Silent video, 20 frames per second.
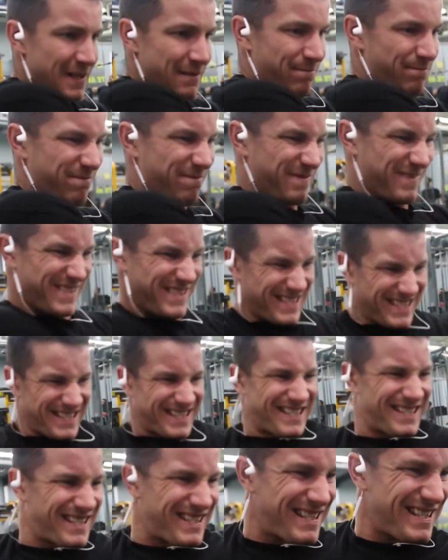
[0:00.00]
Highly
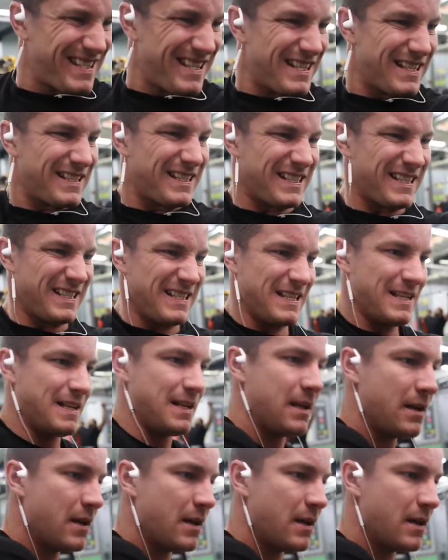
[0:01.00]
recommend putting in your routine.